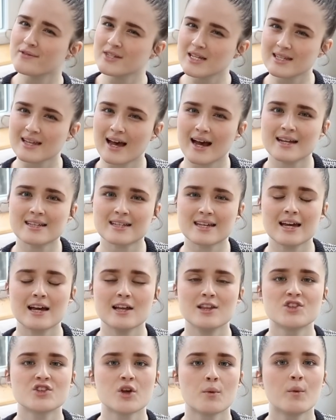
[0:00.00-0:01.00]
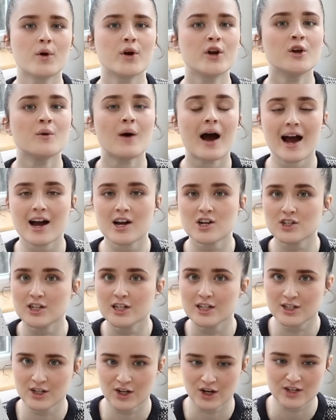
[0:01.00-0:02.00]
society and someone who
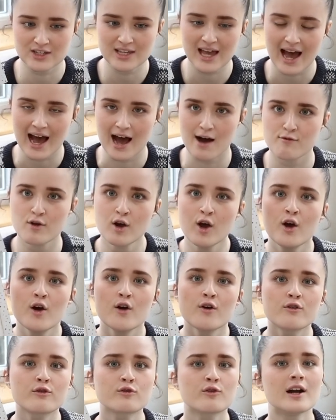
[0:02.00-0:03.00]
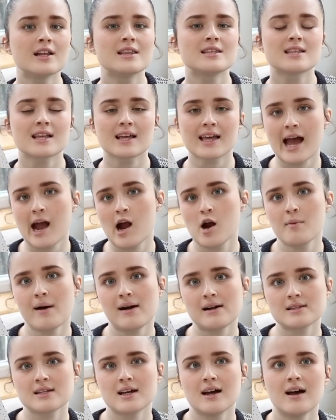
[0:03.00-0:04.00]
actually does have friends that care
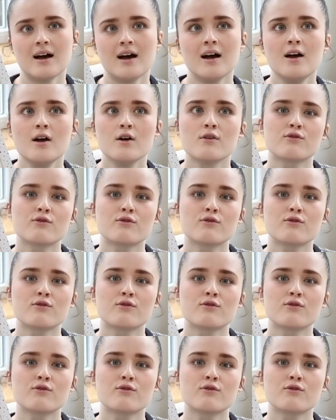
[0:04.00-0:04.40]
about her,